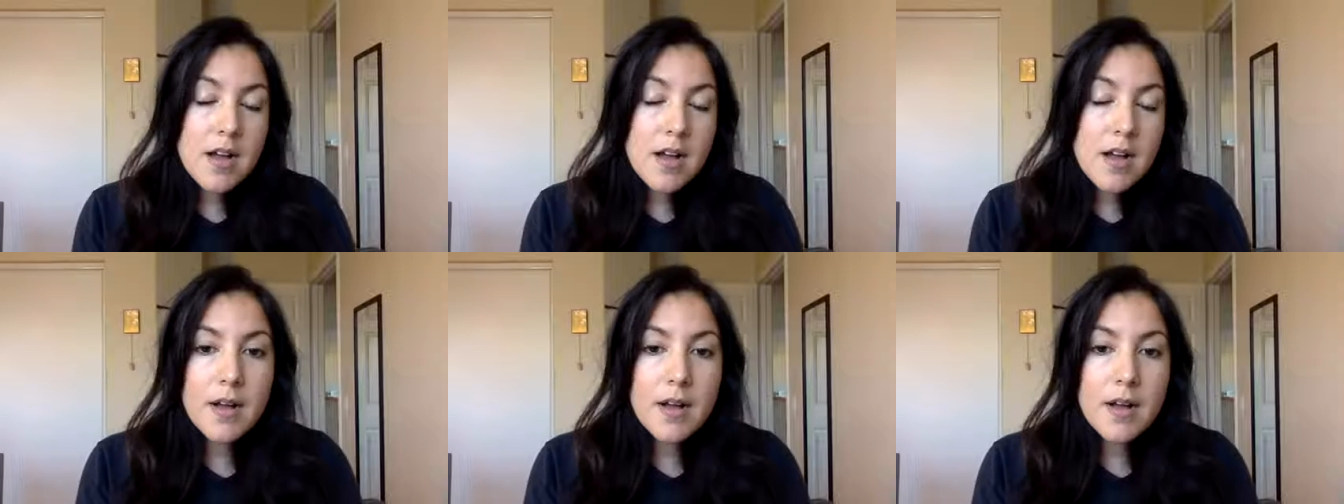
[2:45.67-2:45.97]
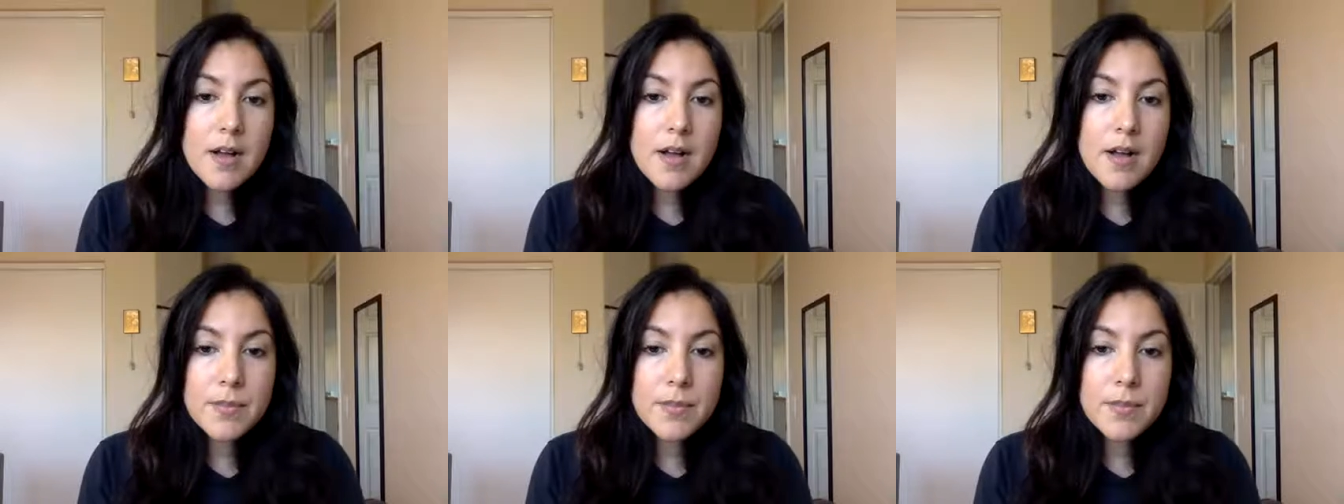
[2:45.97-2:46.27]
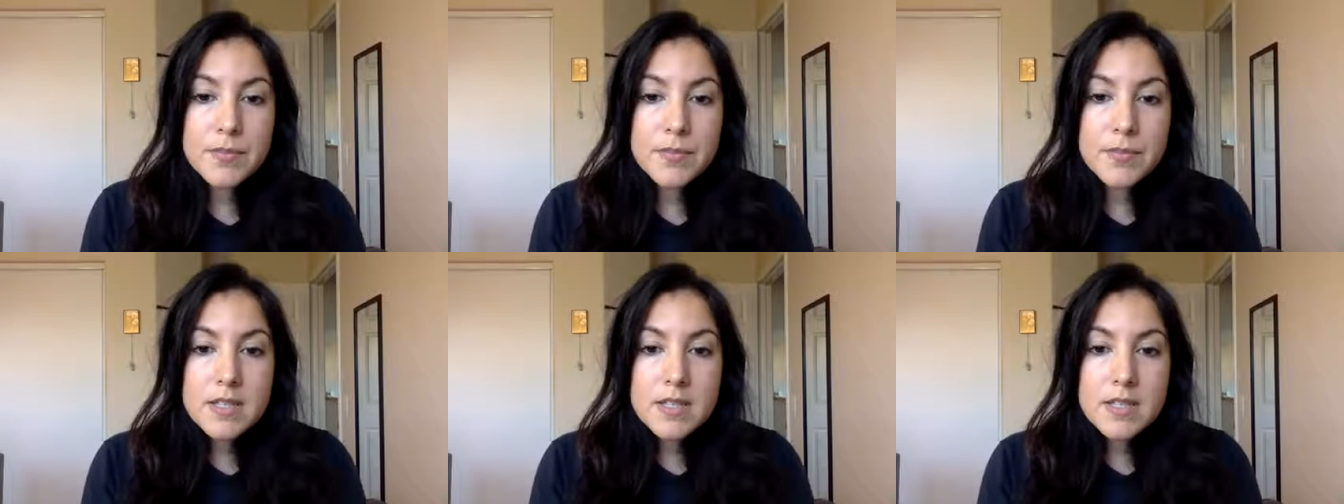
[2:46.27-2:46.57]
Um,
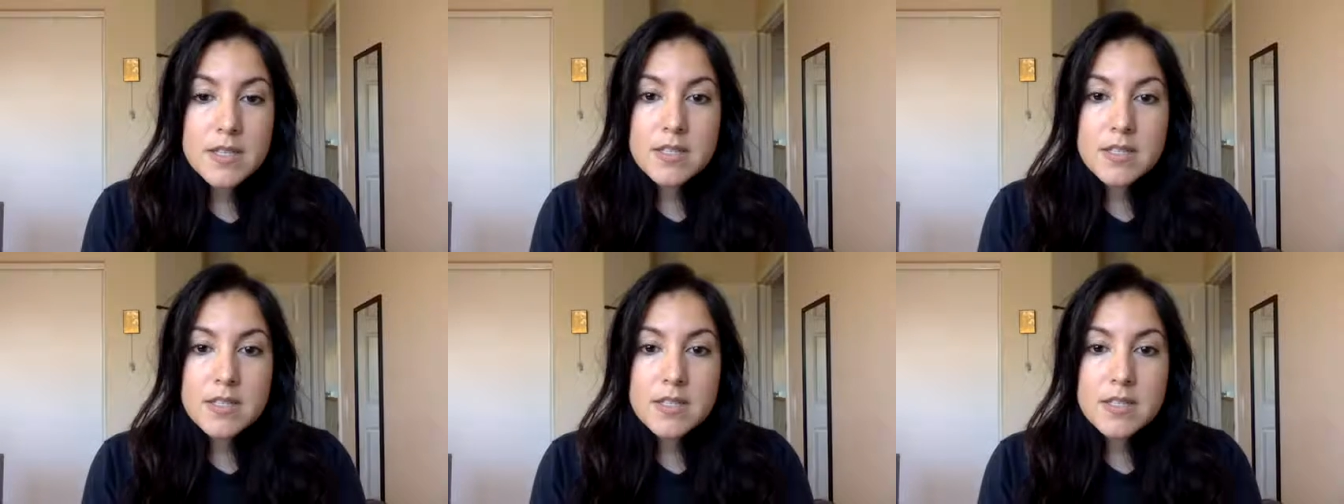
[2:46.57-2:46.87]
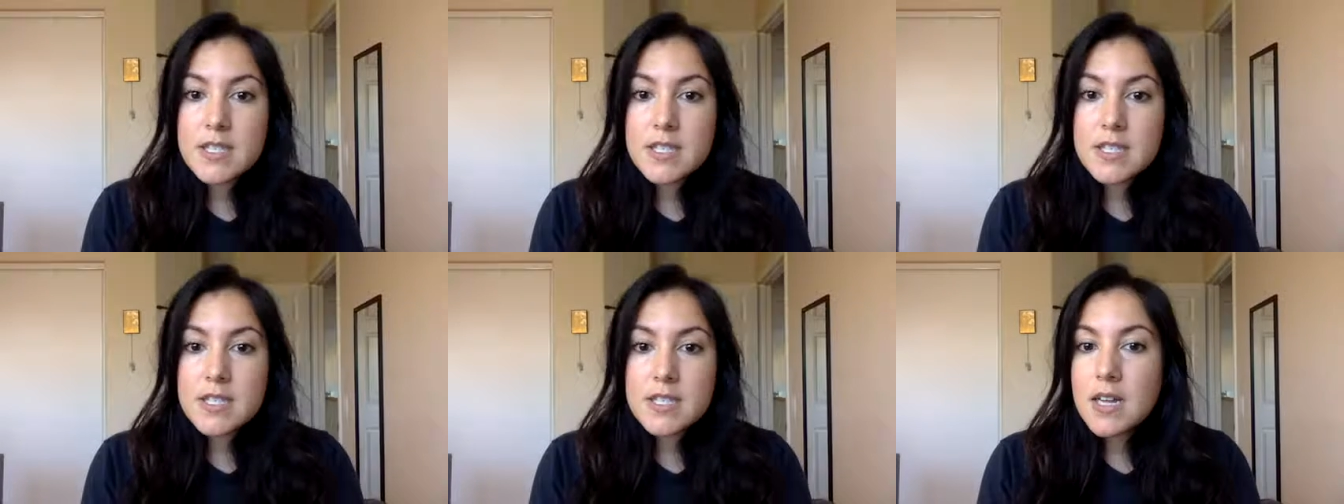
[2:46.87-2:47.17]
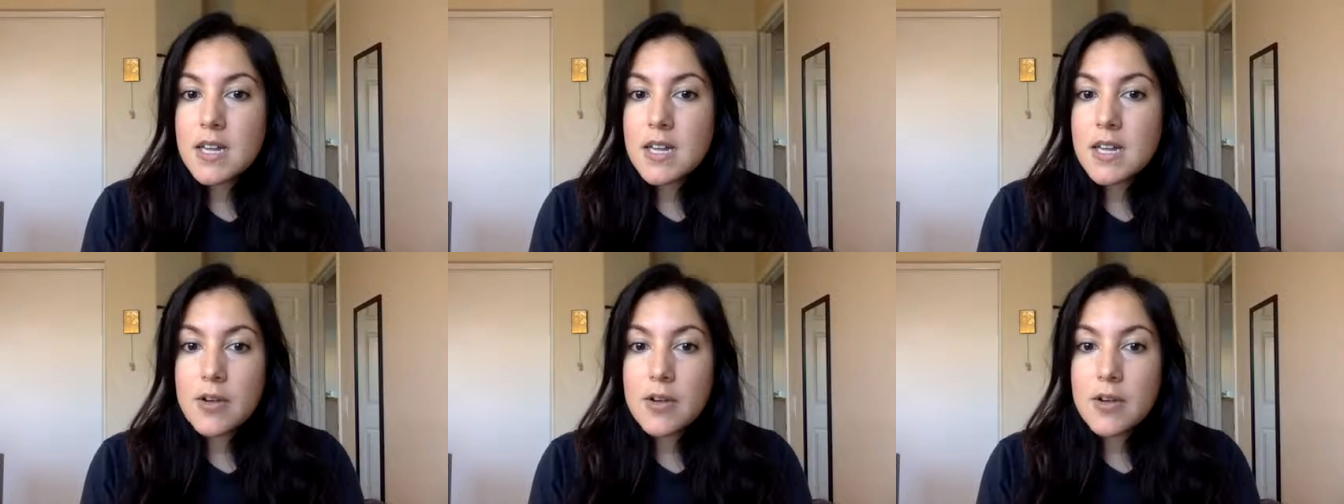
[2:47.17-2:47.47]
just
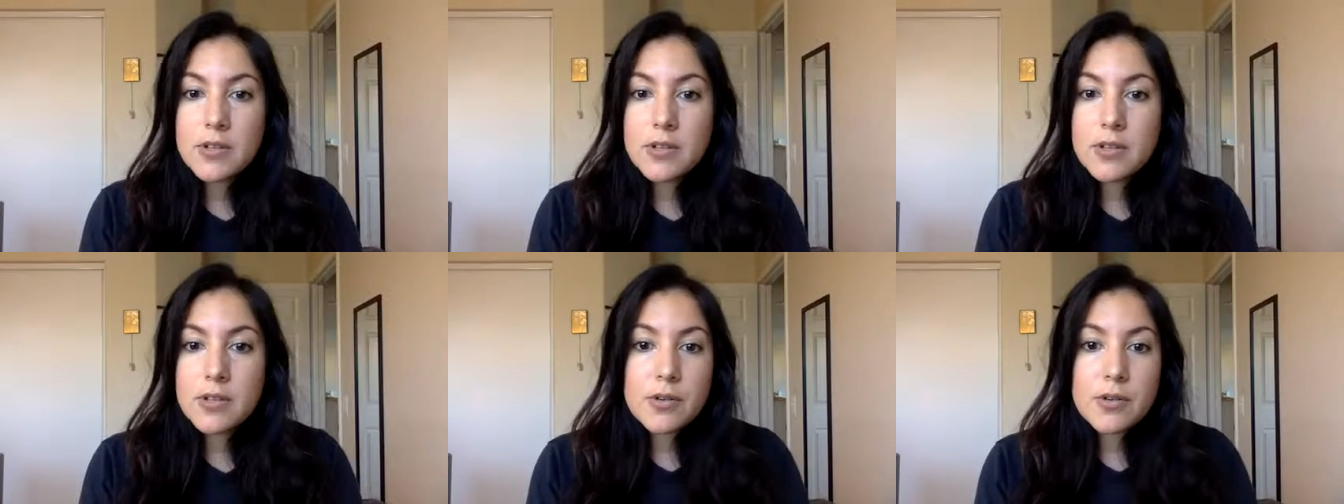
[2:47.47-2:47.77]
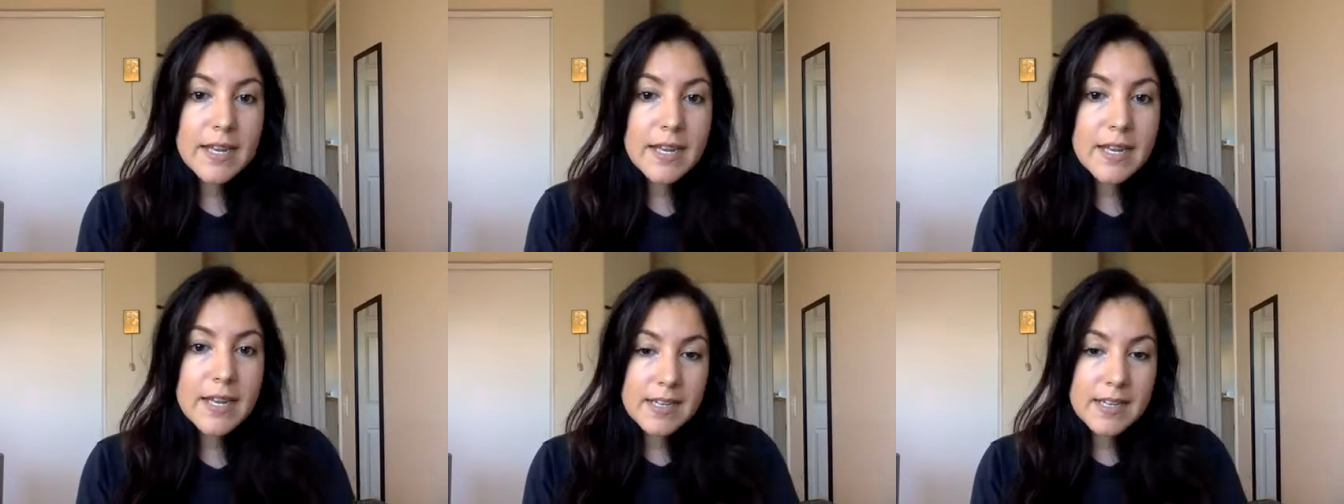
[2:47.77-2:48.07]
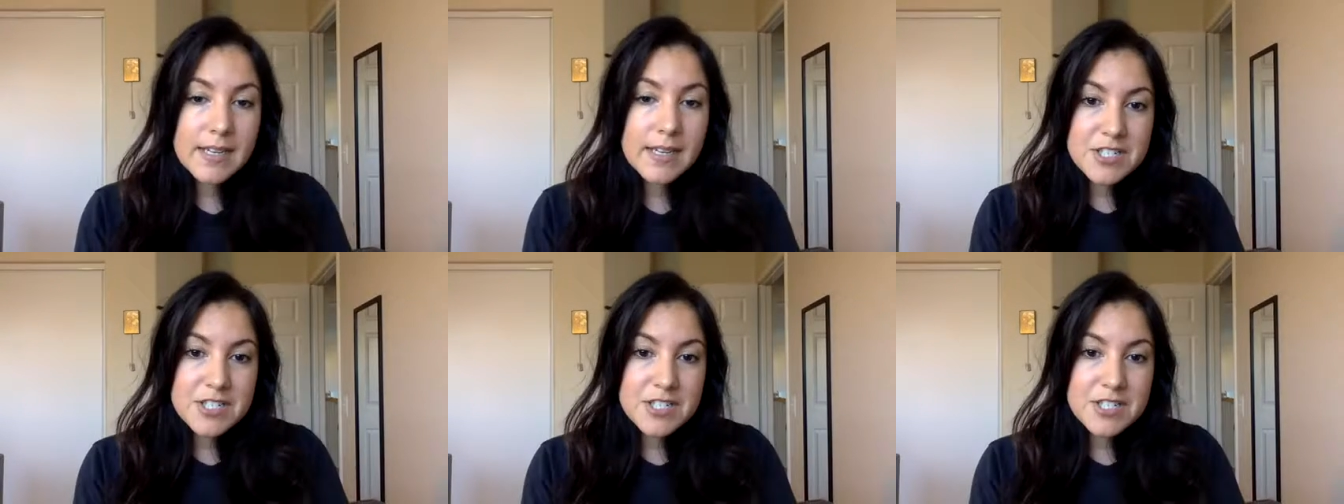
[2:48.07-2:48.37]
a little
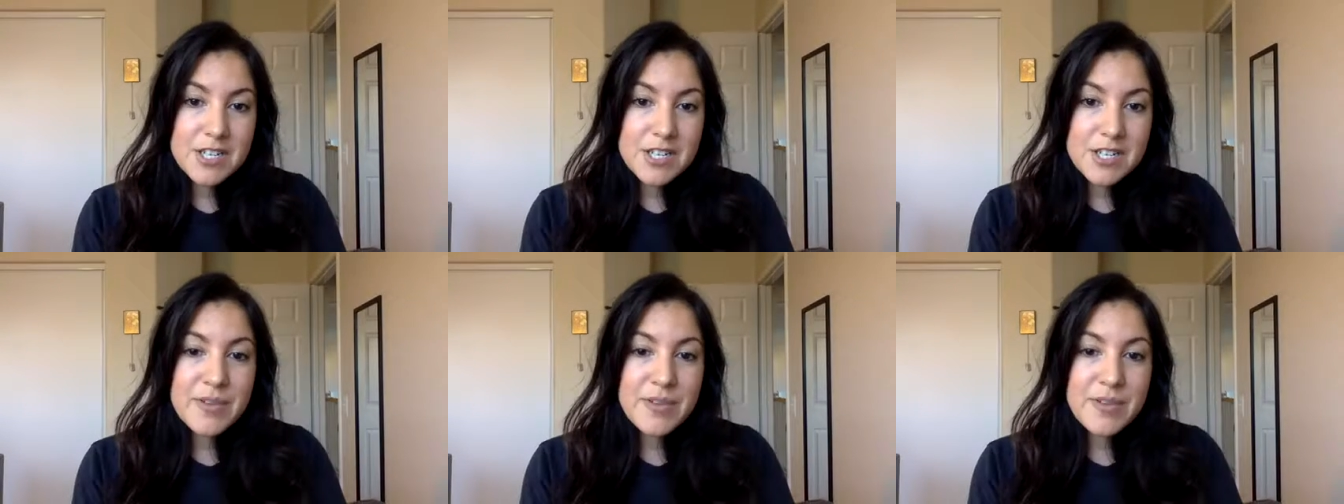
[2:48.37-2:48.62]
recognition.